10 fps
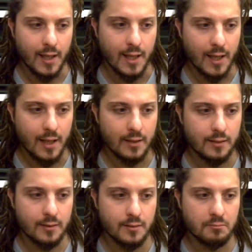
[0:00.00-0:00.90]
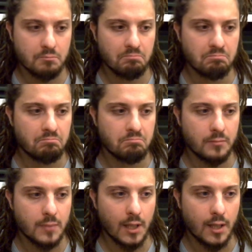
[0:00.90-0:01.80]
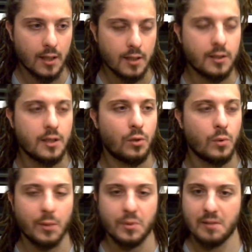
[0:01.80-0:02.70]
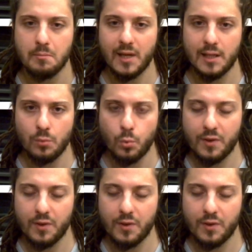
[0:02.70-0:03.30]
And, when I was in bed